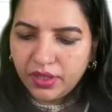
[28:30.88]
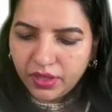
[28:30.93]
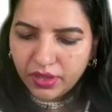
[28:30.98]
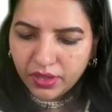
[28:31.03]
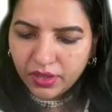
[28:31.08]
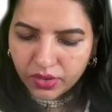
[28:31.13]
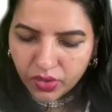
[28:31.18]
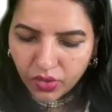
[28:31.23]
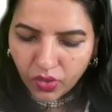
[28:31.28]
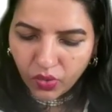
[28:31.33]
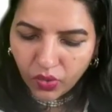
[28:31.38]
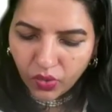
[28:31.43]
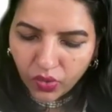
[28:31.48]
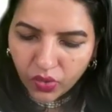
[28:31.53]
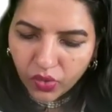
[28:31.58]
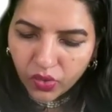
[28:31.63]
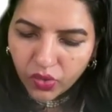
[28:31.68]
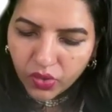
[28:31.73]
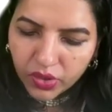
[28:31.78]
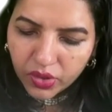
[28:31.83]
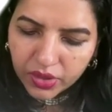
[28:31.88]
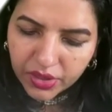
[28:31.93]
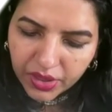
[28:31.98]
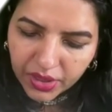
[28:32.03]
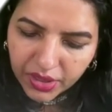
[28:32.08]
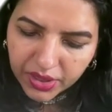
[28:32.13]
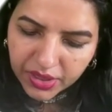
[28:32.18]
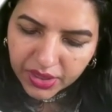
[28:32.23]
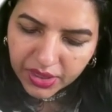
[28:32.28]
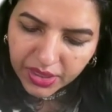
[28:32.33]
So,
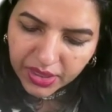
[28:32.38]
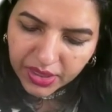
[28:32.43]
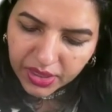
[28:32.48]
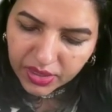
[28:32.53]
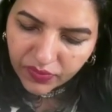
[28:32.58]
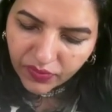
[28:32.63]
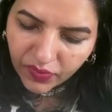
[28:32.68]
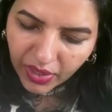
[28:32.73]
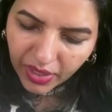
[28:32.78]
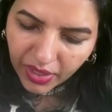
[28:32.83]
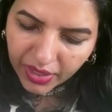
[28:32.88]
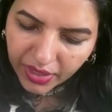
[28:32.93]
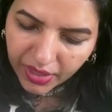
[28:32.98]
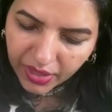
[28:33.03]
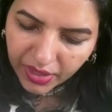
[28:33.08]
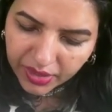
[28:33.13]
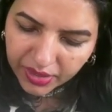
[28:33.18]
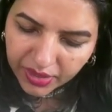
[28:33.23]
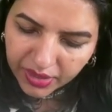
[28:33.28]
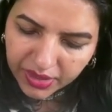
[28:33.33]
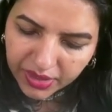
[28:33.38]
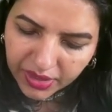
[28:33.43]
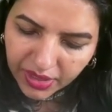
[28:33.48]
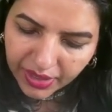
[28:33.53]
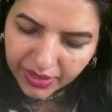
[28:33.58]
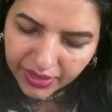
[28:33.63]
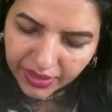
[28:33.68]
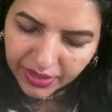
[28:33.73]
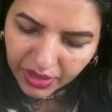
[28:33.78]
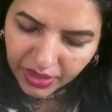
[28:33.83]
this is why this
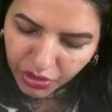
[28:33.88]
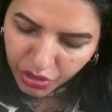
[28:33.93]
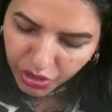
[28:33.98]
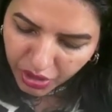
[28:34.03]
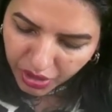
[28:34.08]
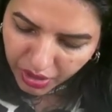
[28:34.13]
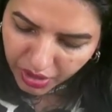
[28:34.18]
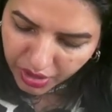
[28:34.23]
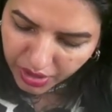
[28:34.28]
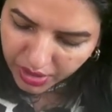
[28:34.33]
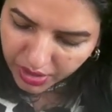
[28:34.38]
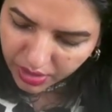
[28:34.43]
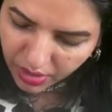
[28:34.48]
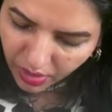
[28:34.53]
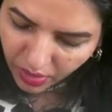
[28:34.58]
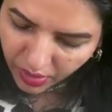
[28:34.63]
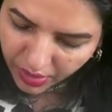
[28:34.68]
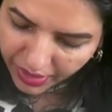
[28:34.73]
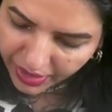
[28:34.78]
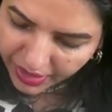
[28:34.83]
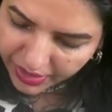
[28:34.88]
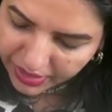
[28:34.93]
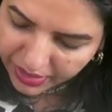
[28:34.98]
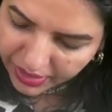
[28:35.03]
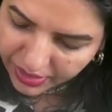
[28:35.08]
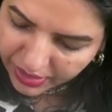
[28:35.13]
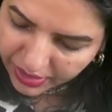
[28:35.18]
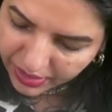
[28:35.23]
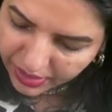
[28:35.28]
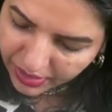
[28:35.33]
condition is called
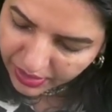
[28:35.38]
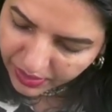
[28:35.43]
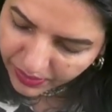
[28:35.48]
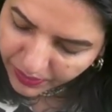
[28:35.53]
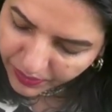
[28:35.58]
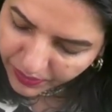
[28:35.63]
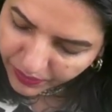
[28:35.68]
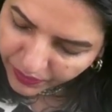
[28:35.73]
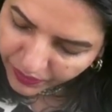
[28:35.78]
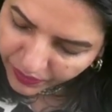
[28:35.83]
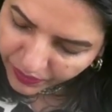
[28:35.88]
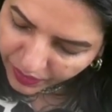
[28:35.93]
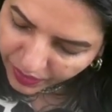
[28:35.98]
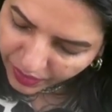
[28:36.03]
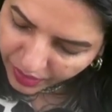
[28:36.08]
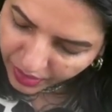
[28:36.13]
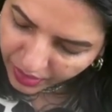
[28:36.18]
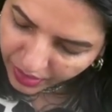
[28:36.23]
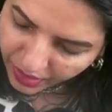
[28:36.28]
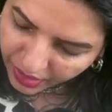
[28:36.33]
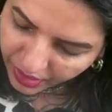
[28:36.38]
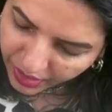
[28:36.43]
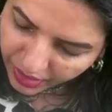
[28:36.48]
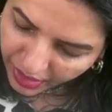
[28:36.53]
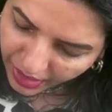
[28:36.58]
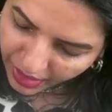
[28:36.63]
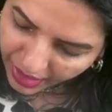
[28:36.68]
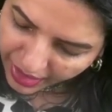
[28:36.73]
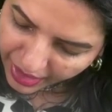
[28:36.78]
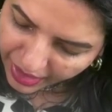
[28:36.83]
as
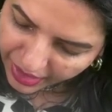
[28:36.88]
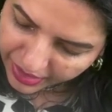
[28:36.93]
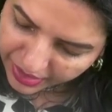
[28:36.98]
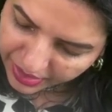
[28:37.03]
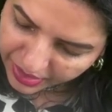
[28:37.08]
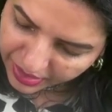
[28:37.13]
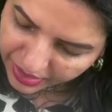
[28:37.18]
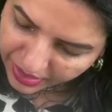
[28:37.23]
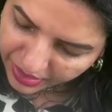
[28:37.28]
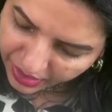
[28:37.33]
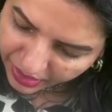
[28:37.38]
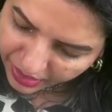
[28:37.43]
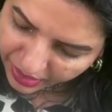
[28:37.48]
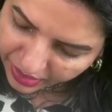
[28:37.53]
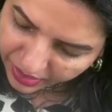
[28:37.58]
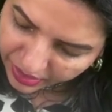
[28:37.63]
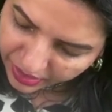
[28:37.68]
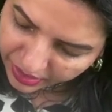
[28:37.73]
classic